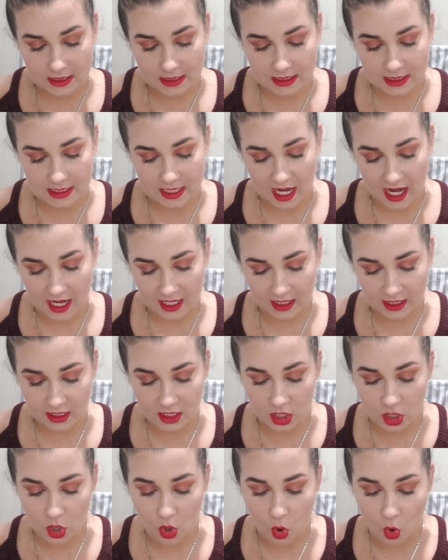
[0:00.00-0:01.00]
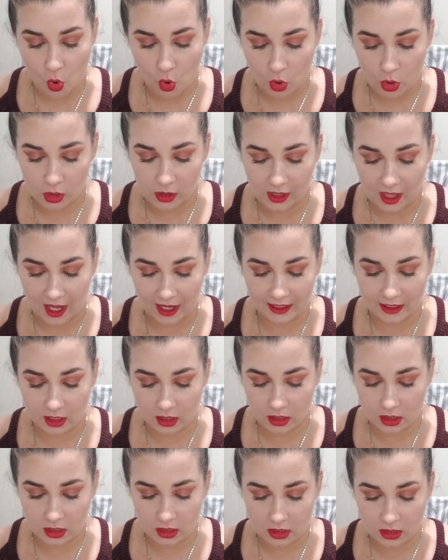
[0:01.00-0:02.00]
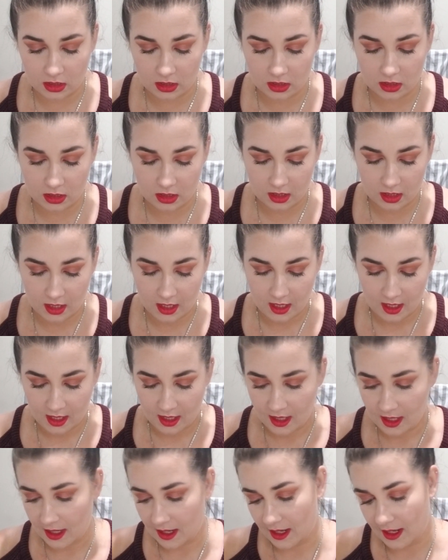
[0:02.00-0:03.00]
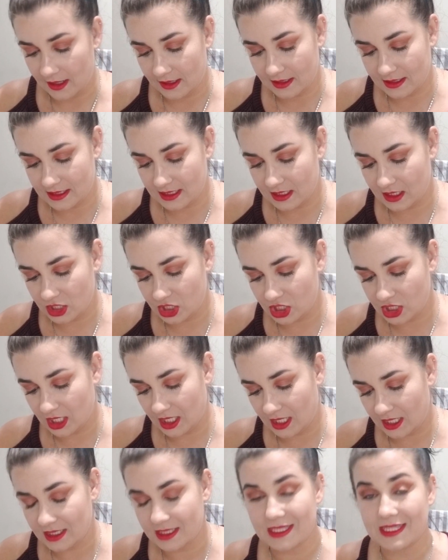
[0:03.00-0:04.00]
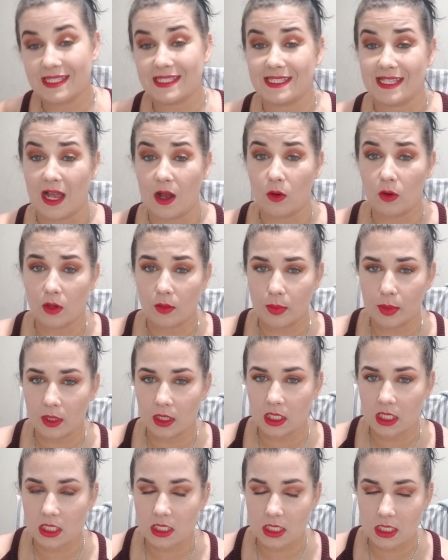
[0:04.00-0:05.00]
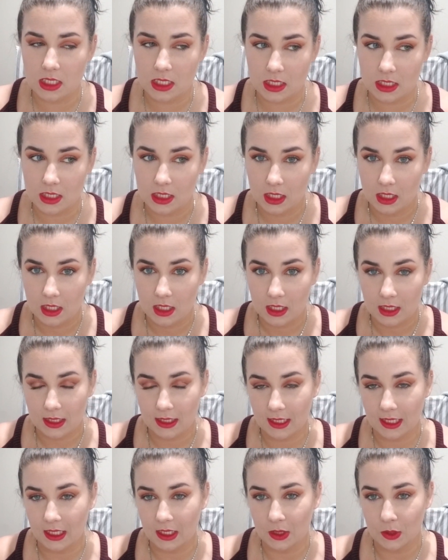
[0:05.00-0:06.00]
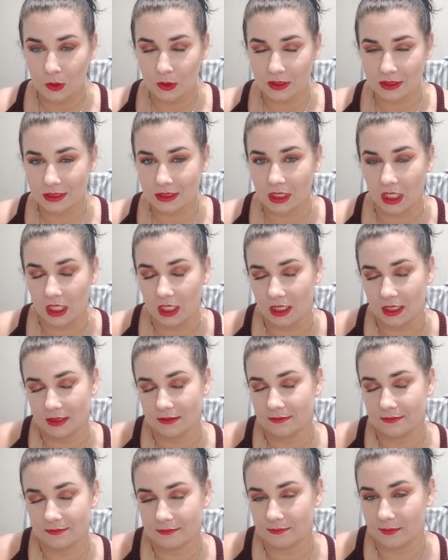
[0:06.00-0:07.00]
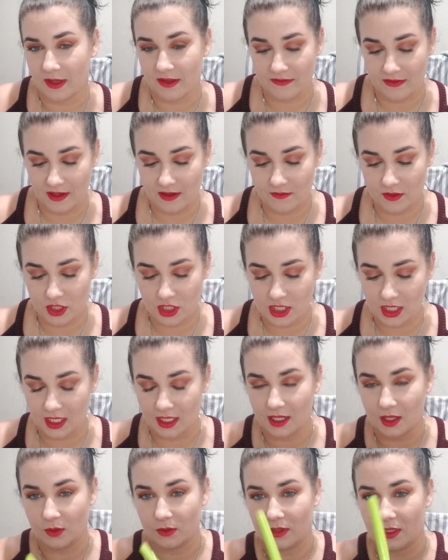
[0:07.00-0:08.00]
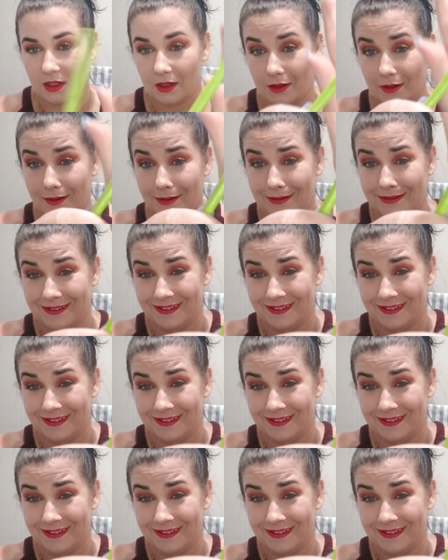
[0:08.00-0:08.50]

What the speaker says: Technical Liner. And it's in the shade Sourpuss. Now, it's not my favorite shade out there.